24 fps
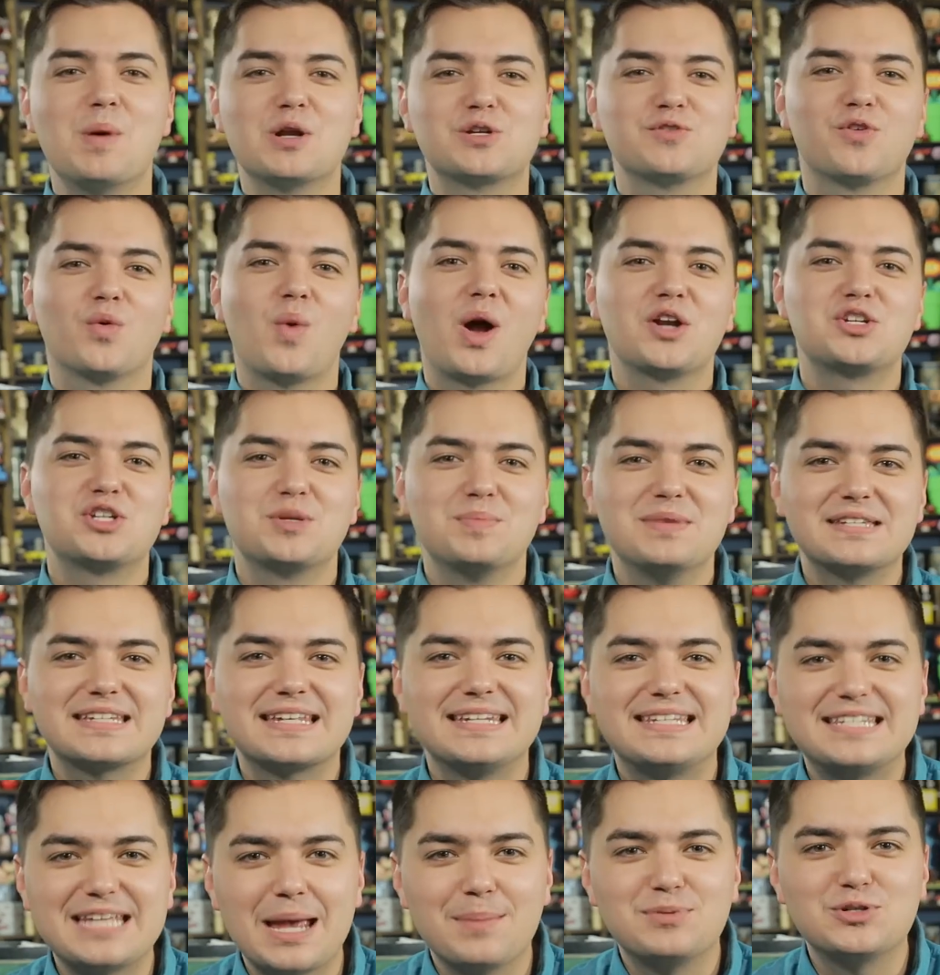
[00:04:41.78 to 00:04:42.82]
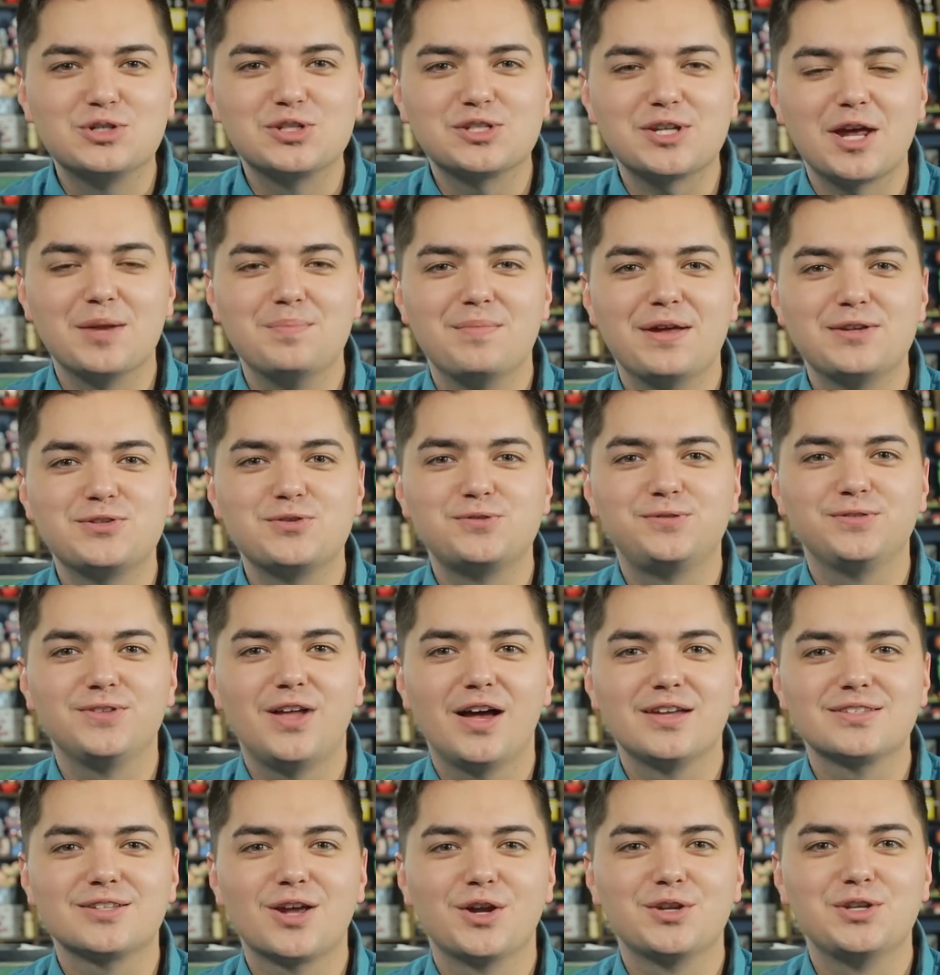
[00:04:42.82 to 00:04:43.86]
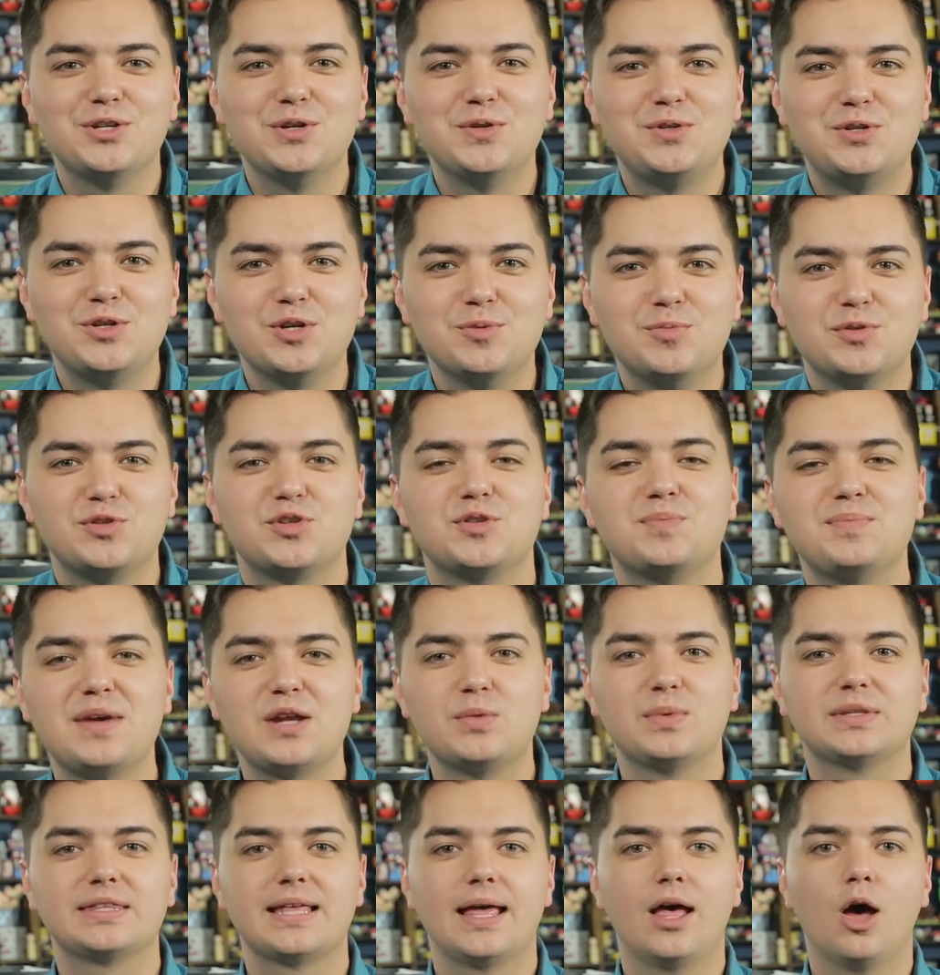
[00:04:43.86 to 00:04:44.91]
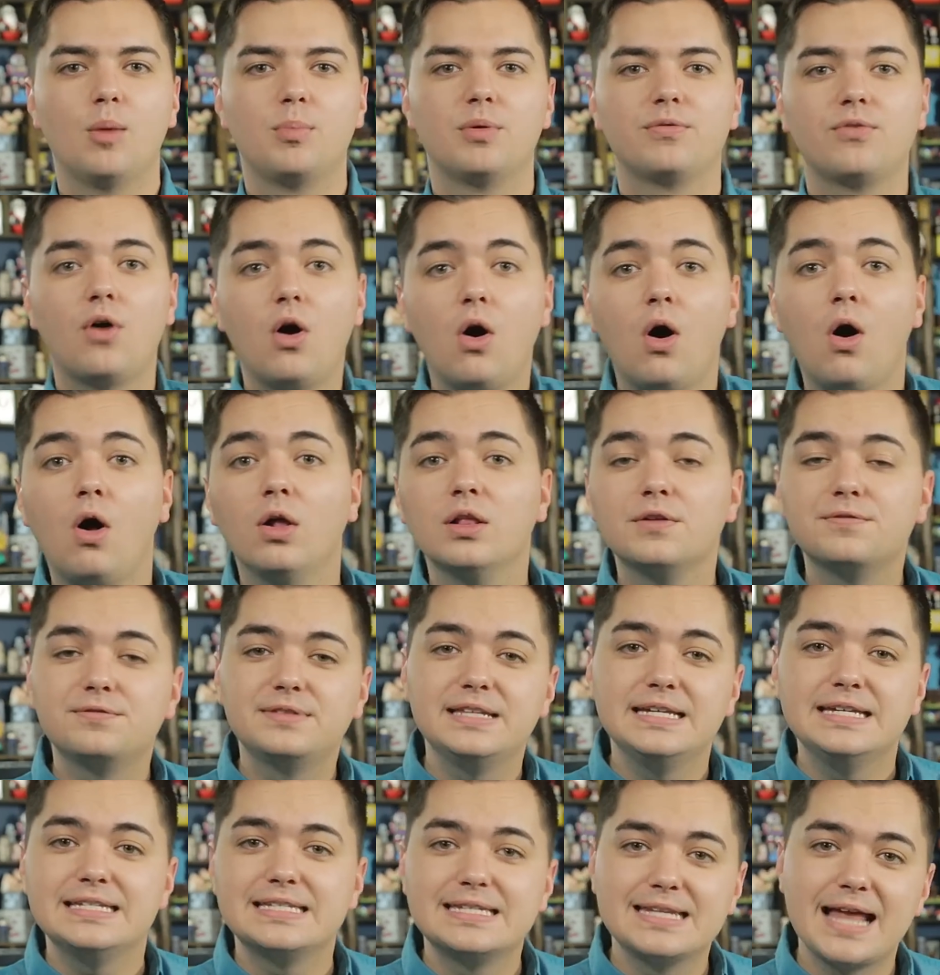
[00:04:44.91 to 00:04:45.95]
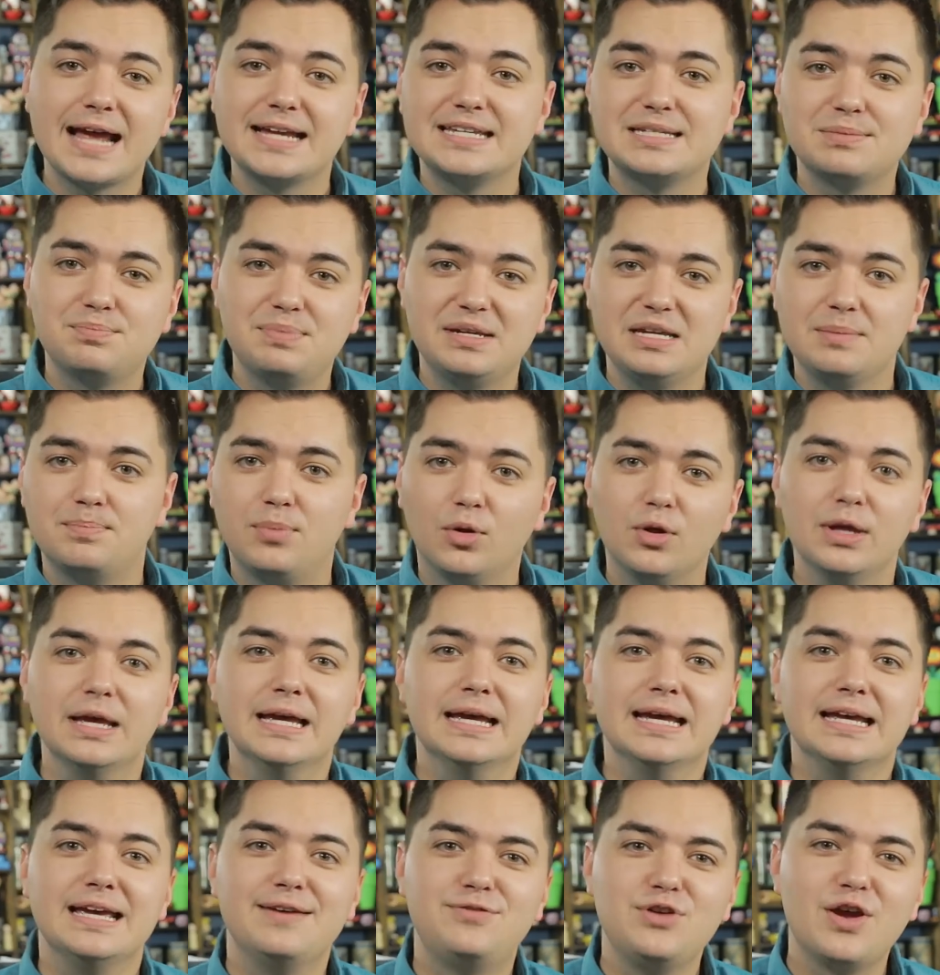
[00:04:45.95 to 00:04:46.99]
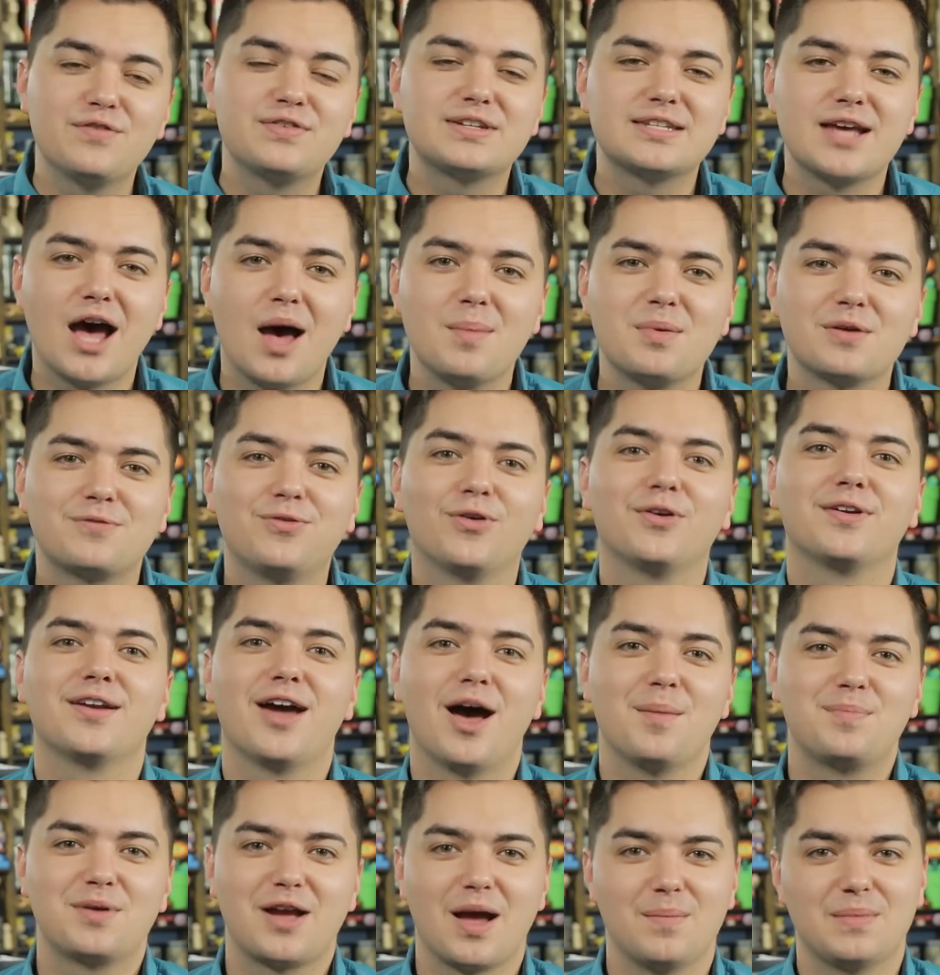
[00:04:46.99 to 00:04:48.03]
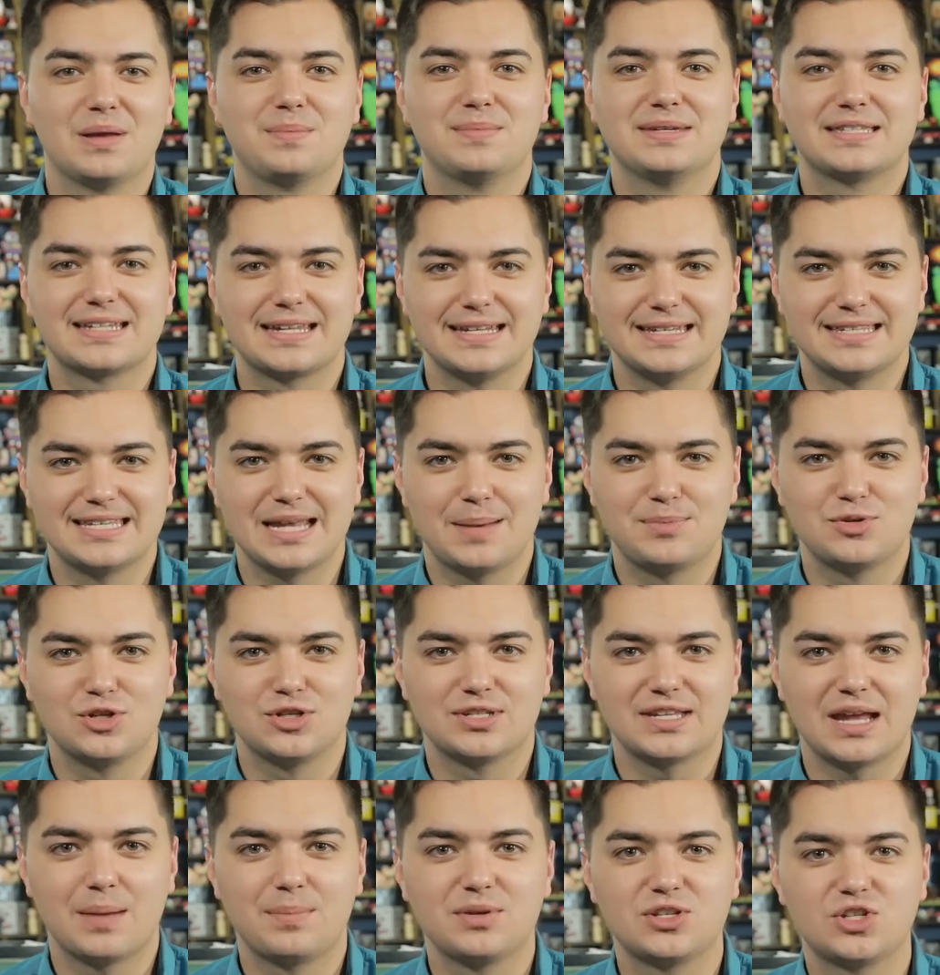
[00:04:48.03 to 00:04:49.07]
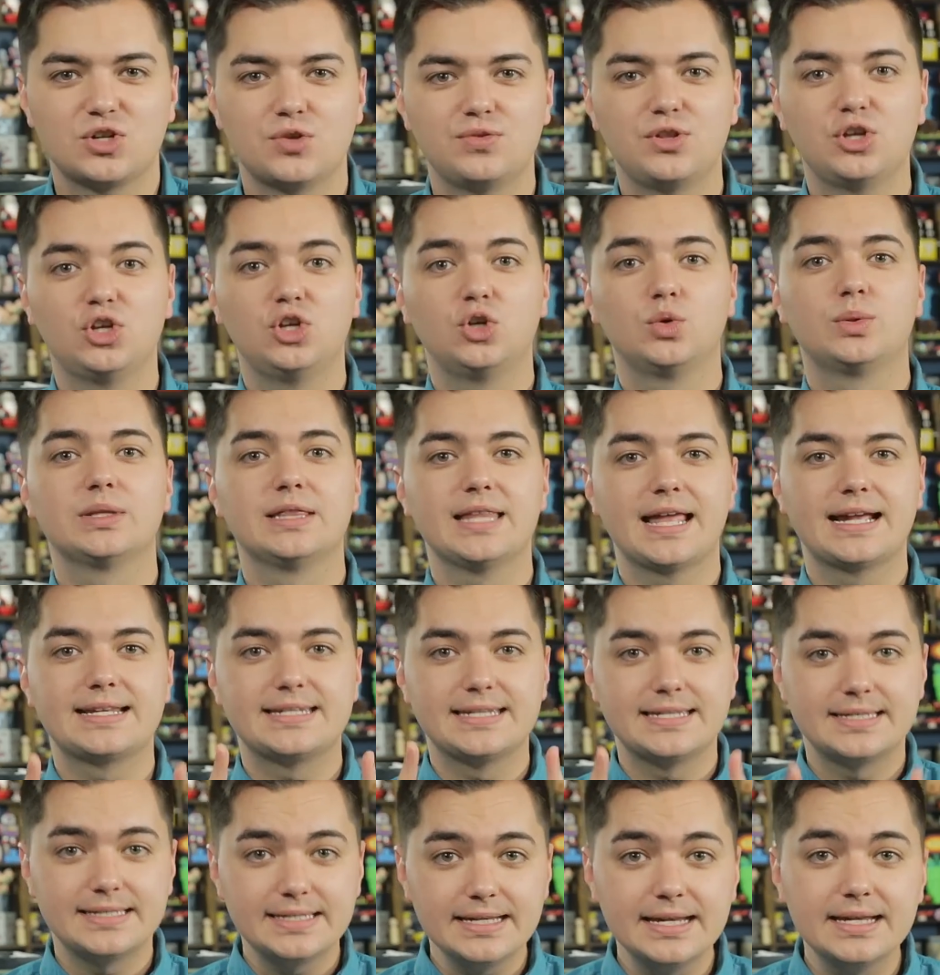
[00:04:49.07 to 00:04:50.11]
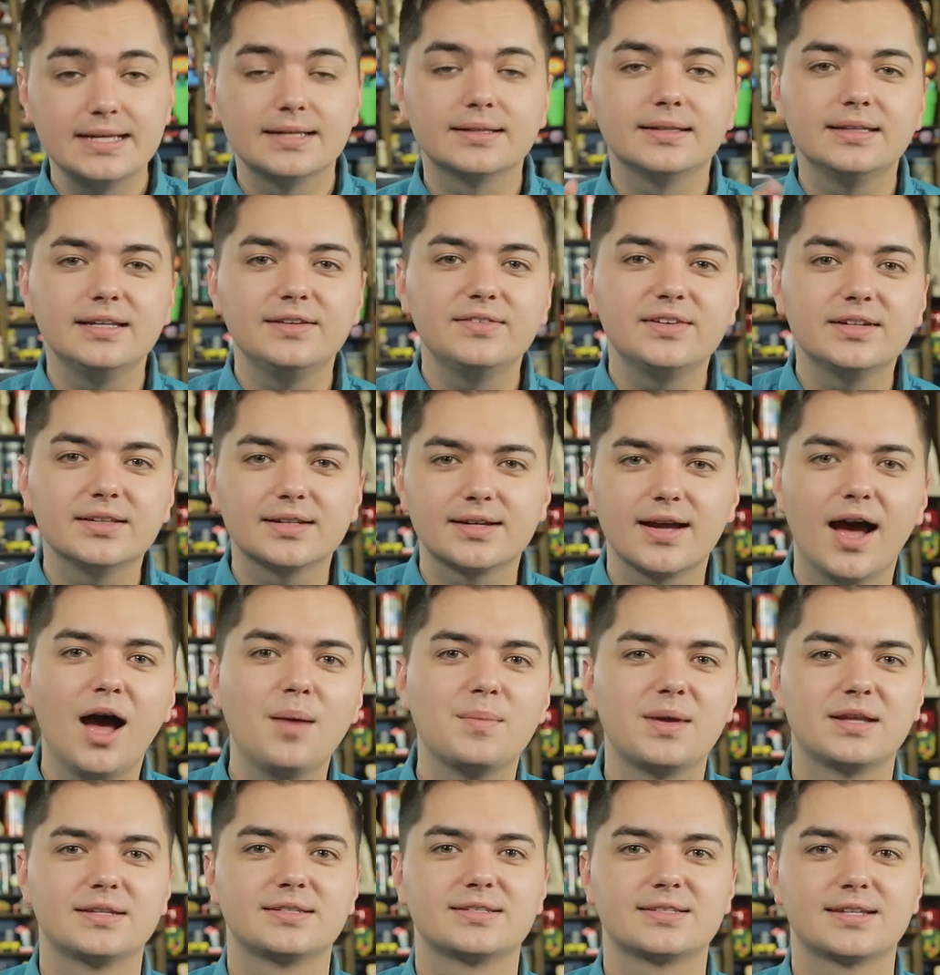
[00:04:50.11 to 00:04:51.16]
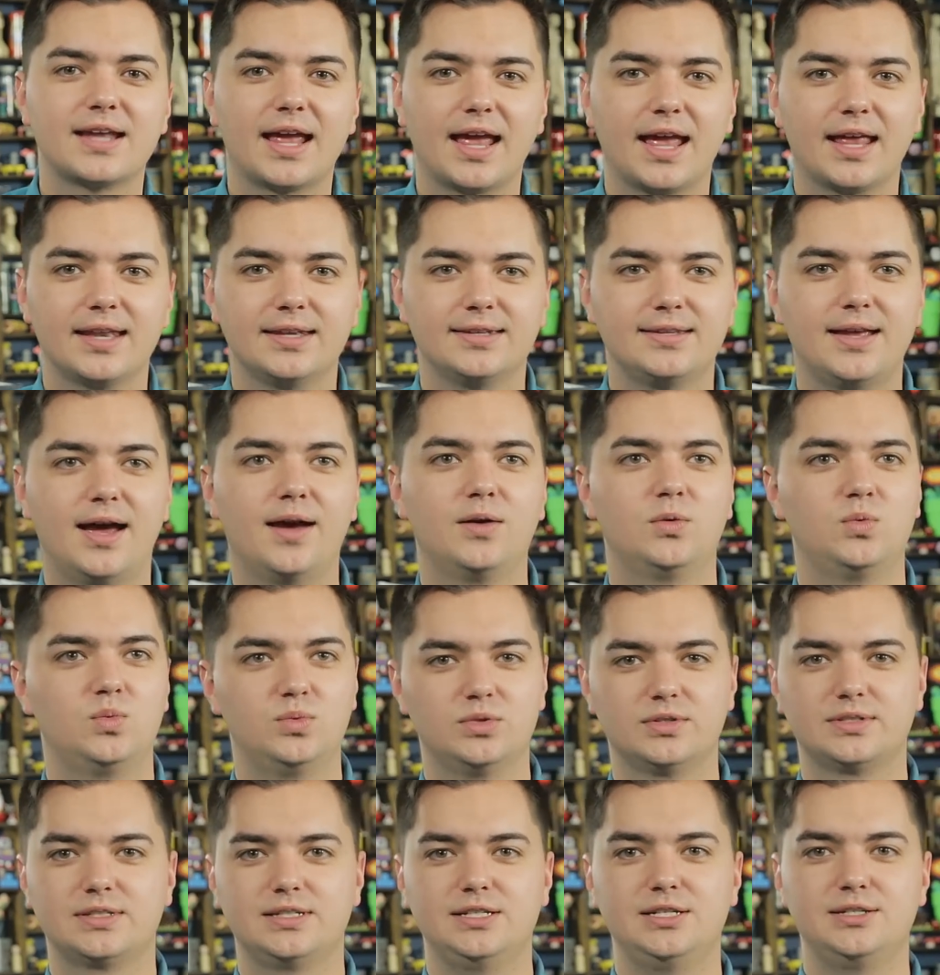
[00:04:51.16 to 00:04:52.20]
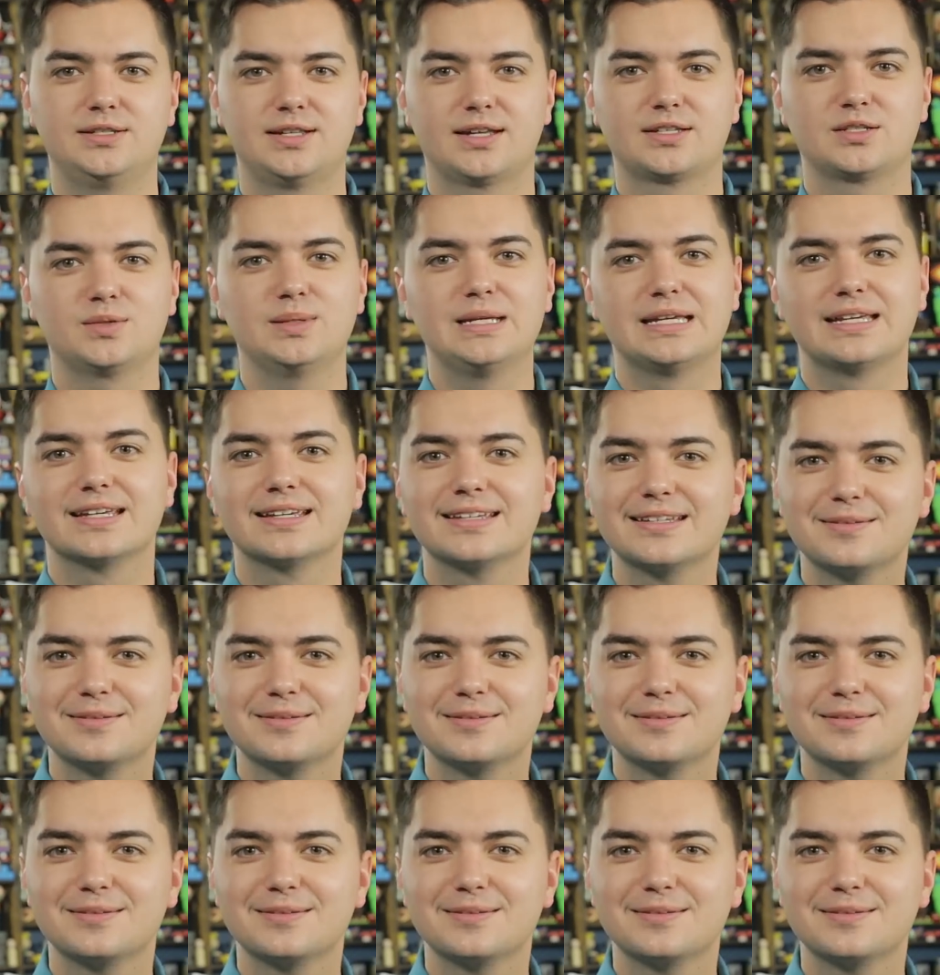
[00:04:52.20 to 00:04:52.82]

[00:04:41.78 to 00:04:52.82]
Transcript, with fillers: much for watching Misconceptions on Mental Floss on YouTube, which is made with the help of all of these nice people. If you have a topic for an upcoming Misconceptions episode that you would like to see, leave it in the comments, and uh, we'll see you next week.